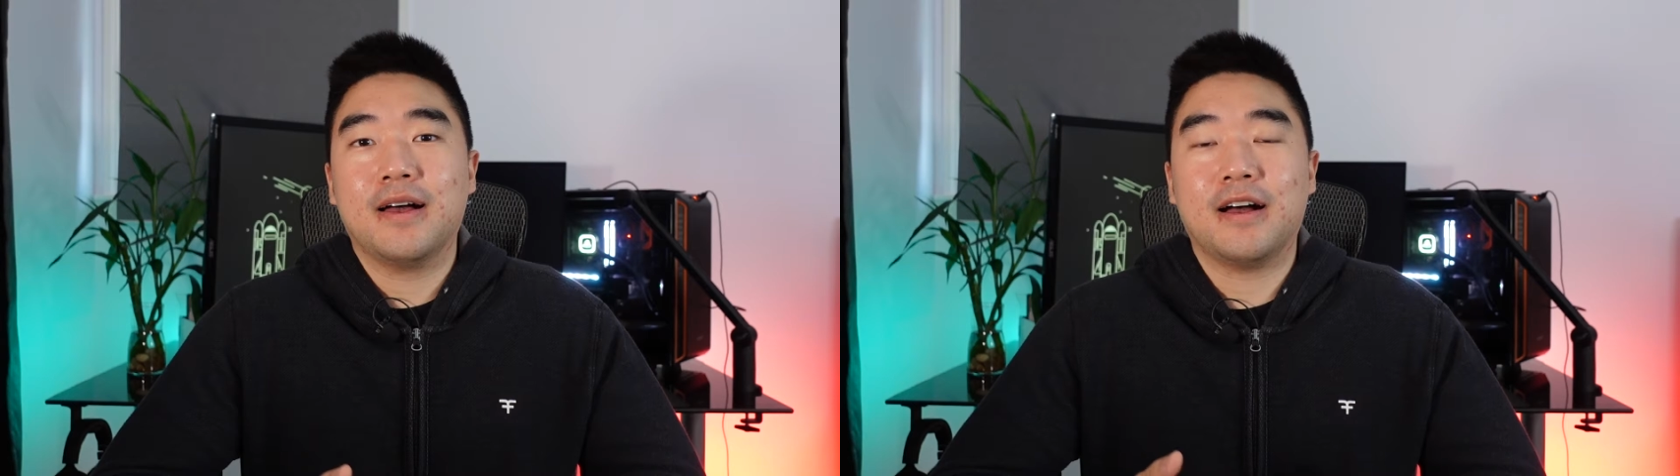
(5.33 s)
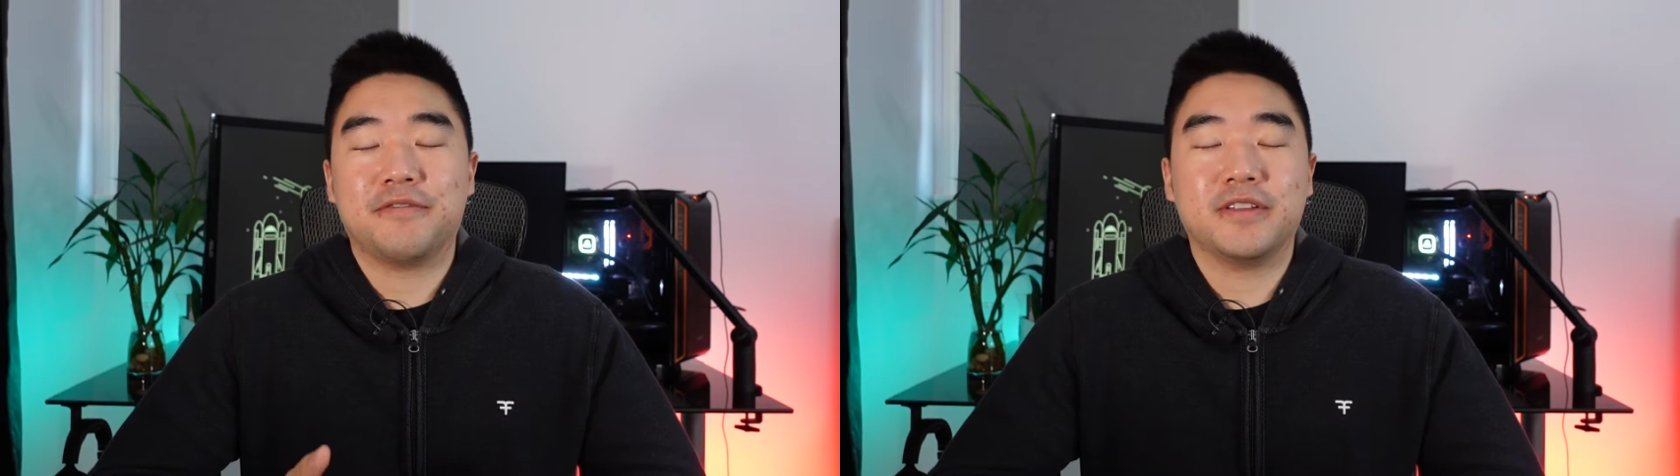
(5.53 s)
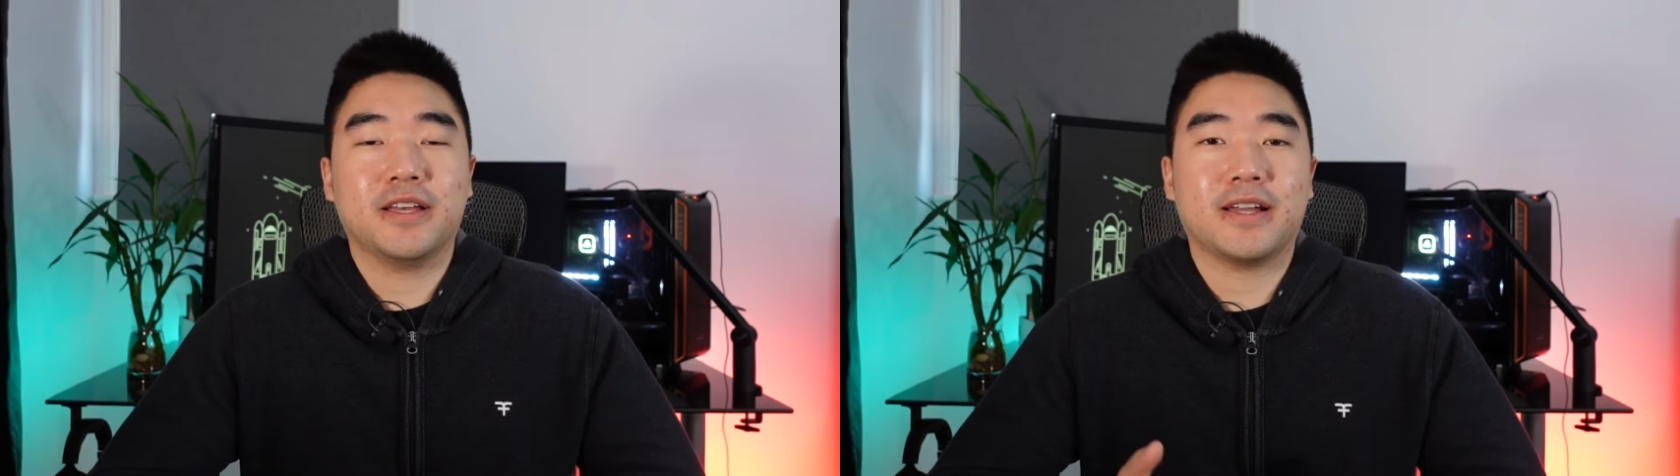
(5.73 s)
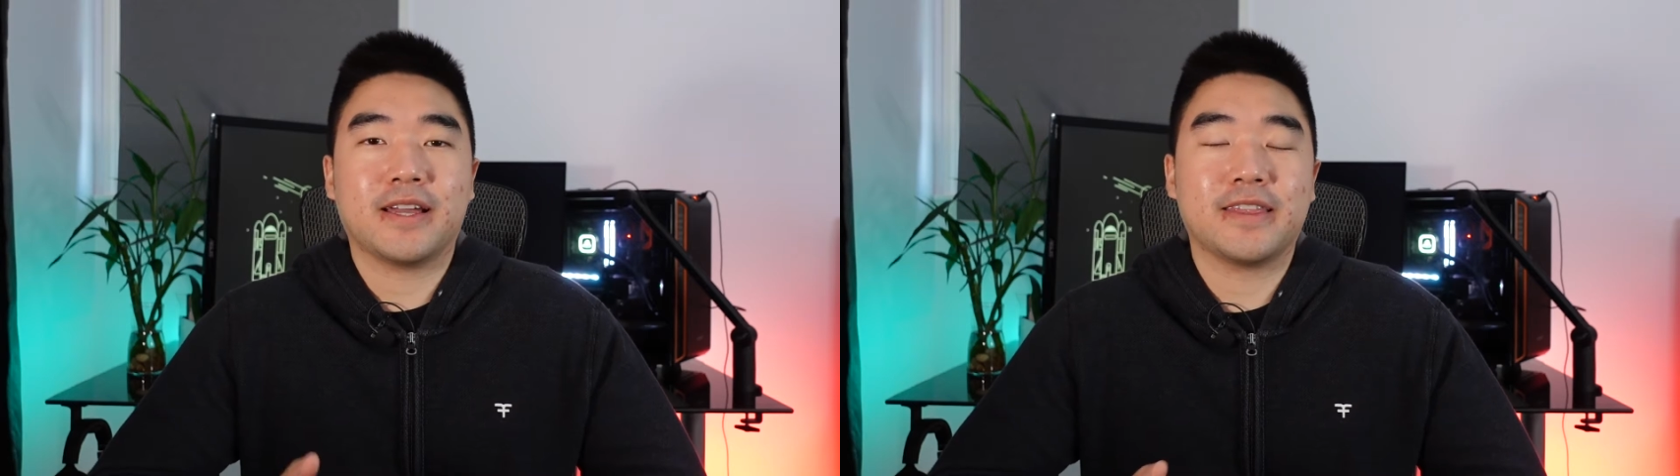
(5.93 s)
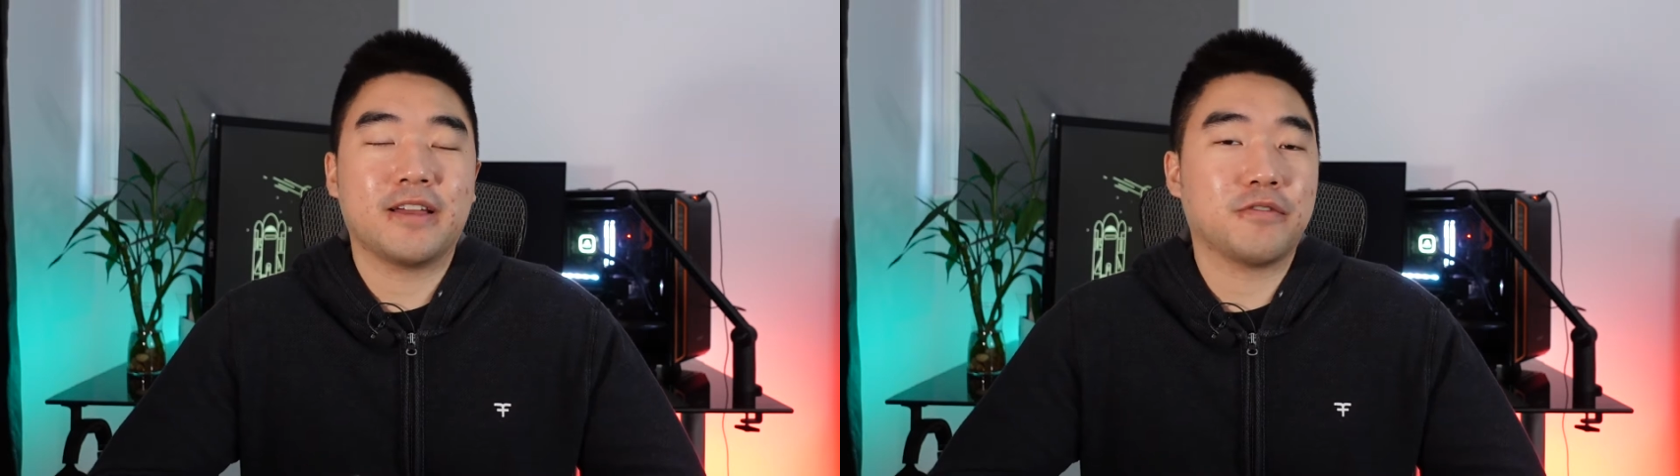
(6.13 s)
I feel like I
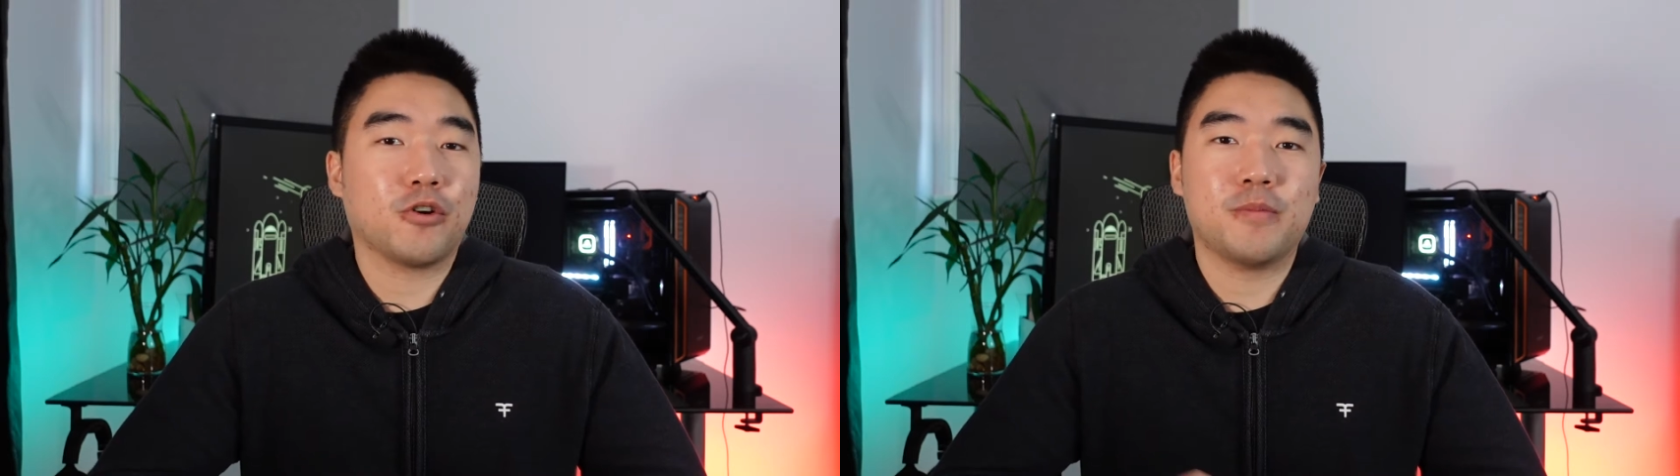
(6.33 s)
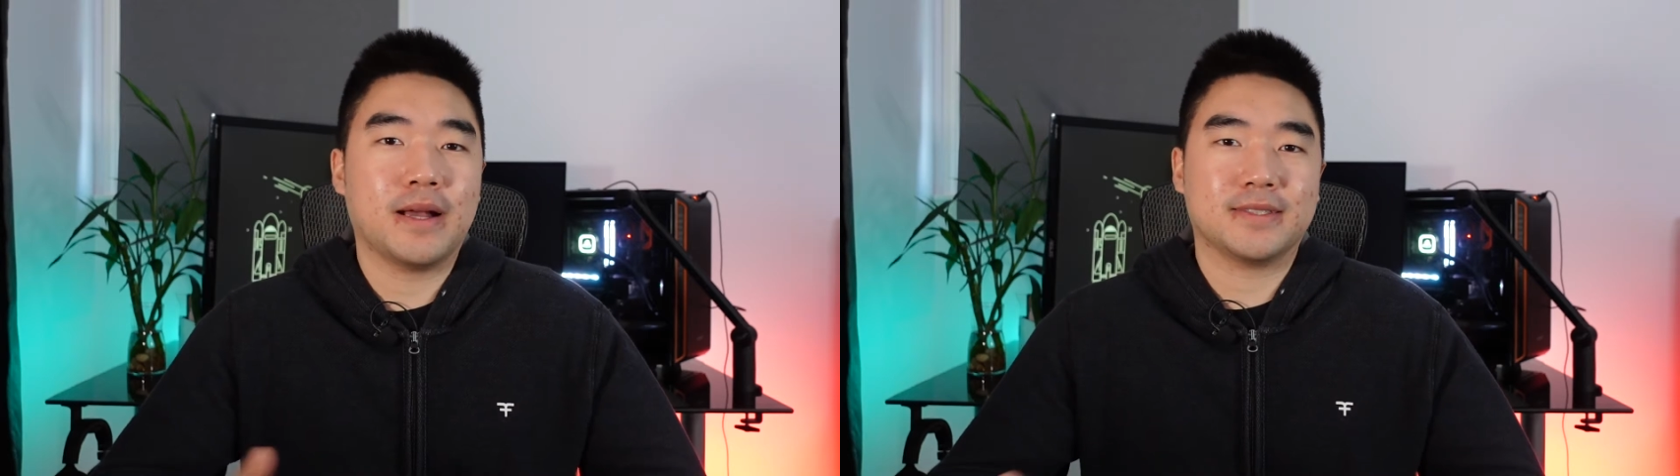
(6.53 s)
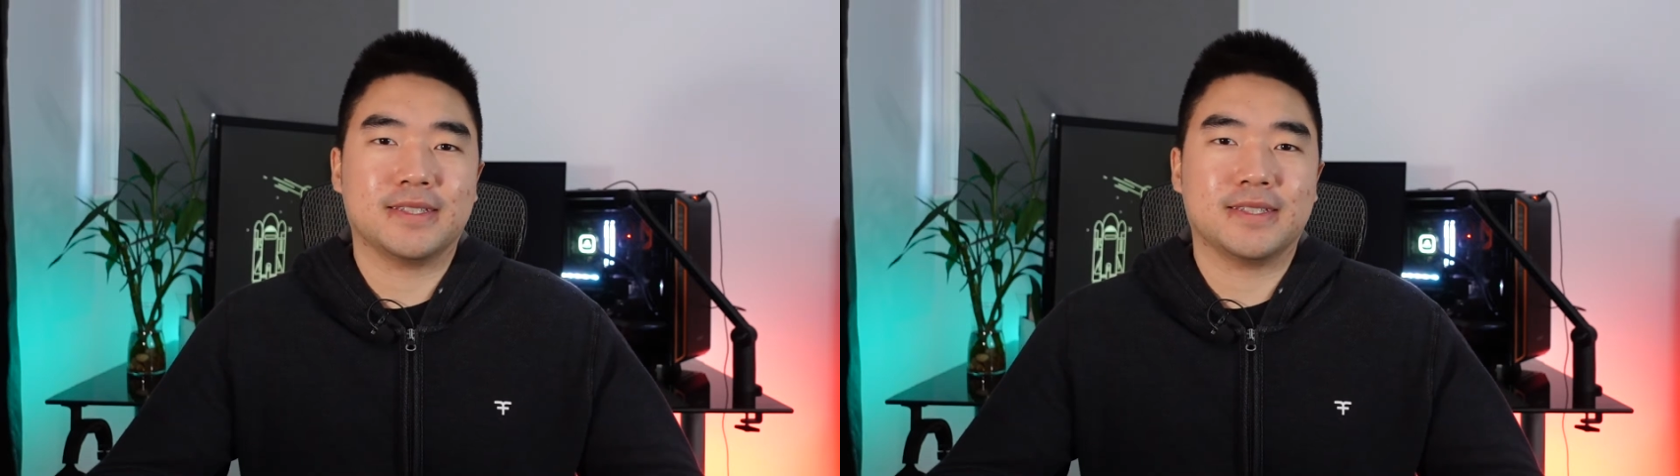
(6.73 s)
can never go back